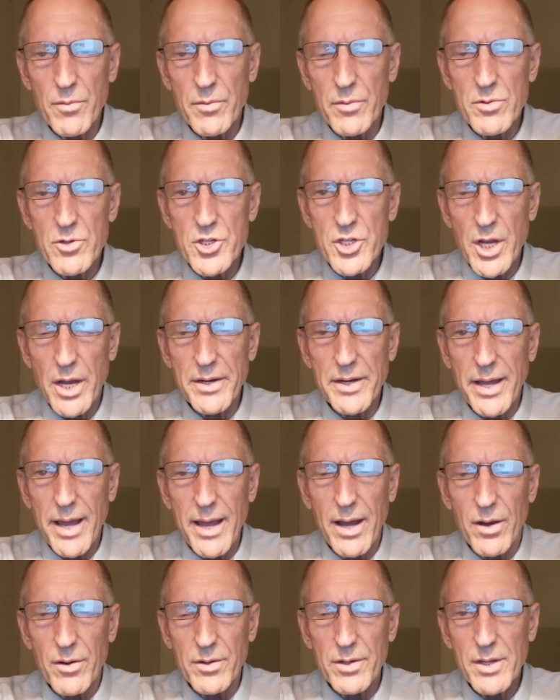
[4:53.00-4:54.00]
shut
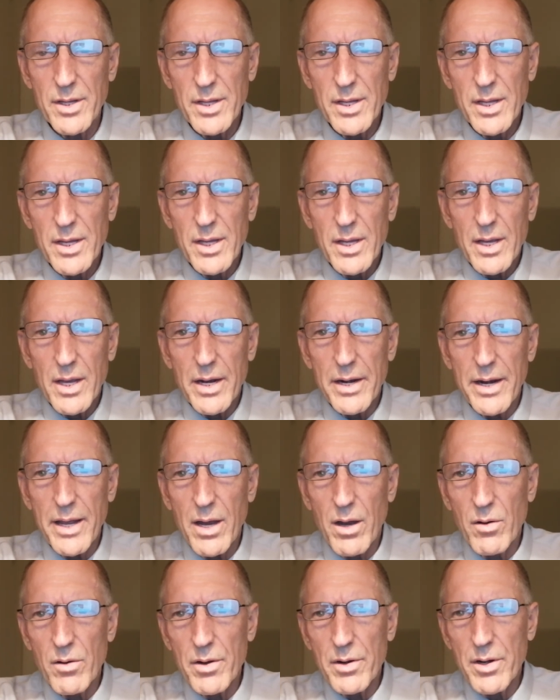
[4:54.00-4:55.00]
down.
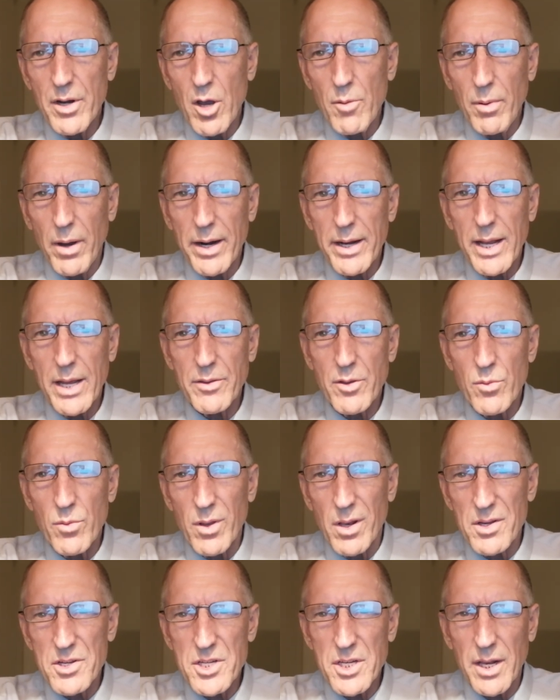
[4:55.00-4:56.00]
Now, nobody had the
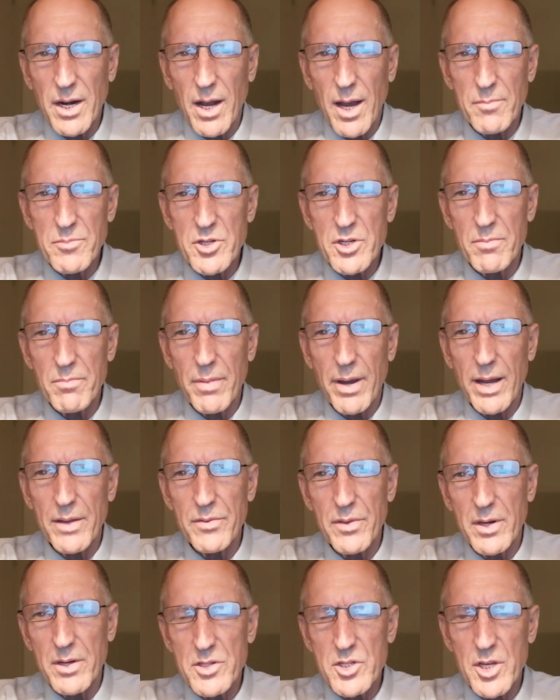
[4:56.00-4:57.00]
real estate option back
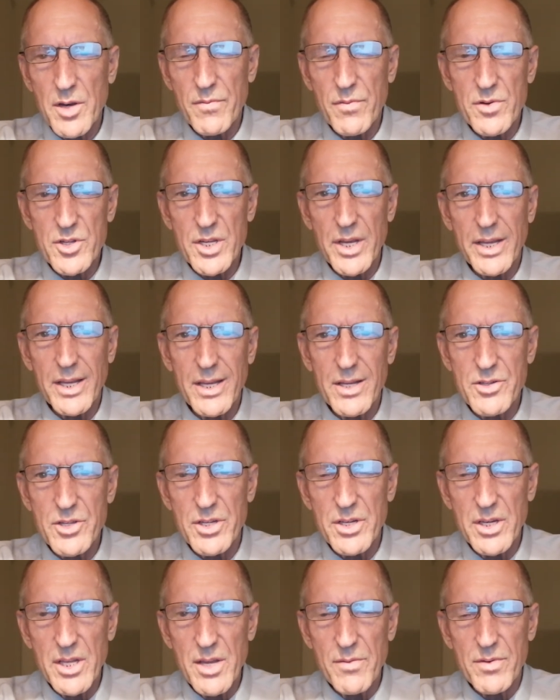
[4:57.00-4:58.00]
then except for St.
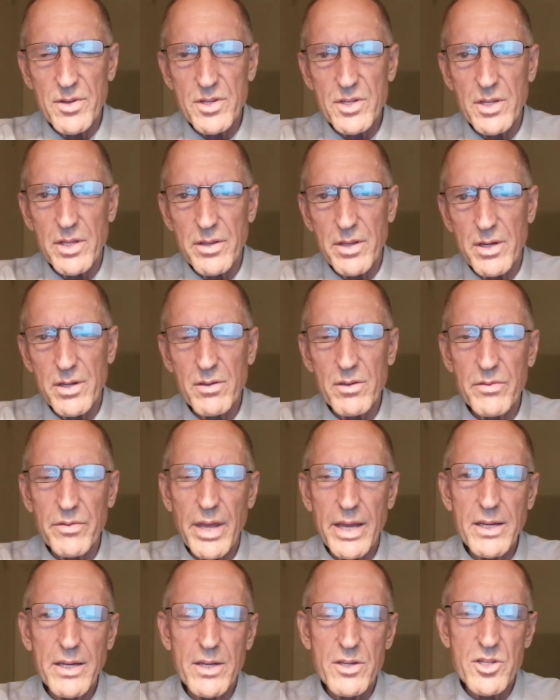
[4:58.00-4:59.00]
Kitts and Nevis, and then
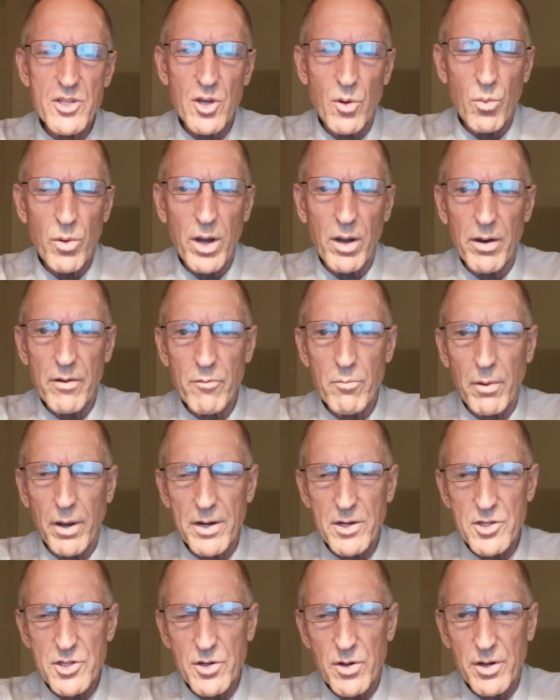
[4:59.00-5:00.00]
they did so well,
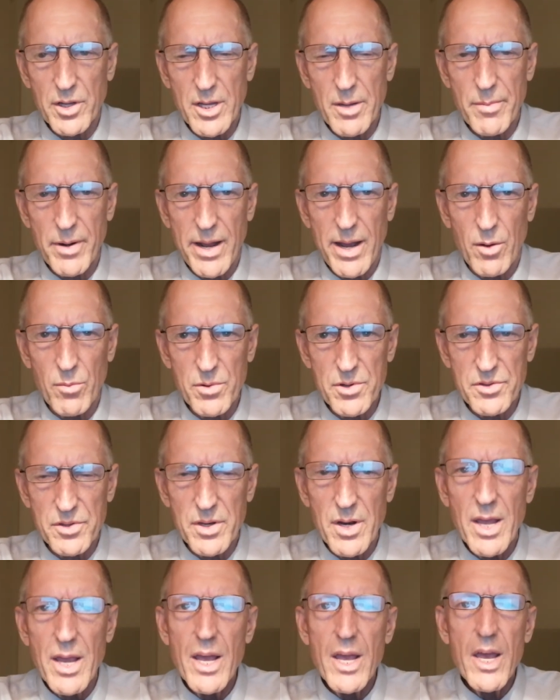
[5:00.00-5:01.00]
everybody started coming out with
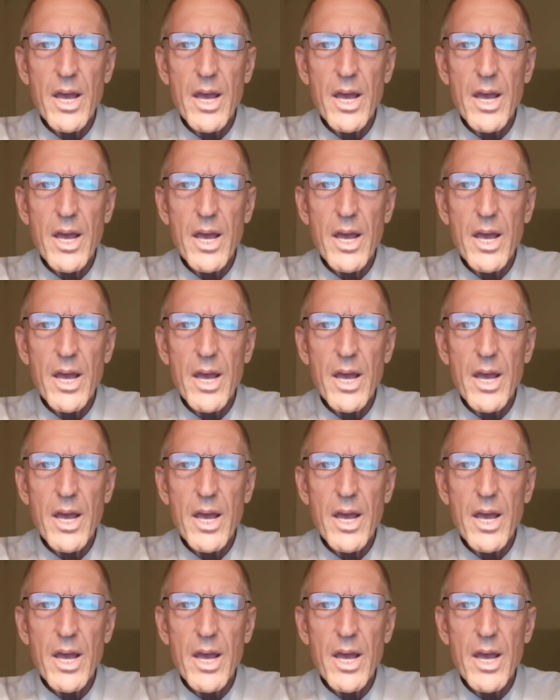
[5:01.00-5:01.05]
it.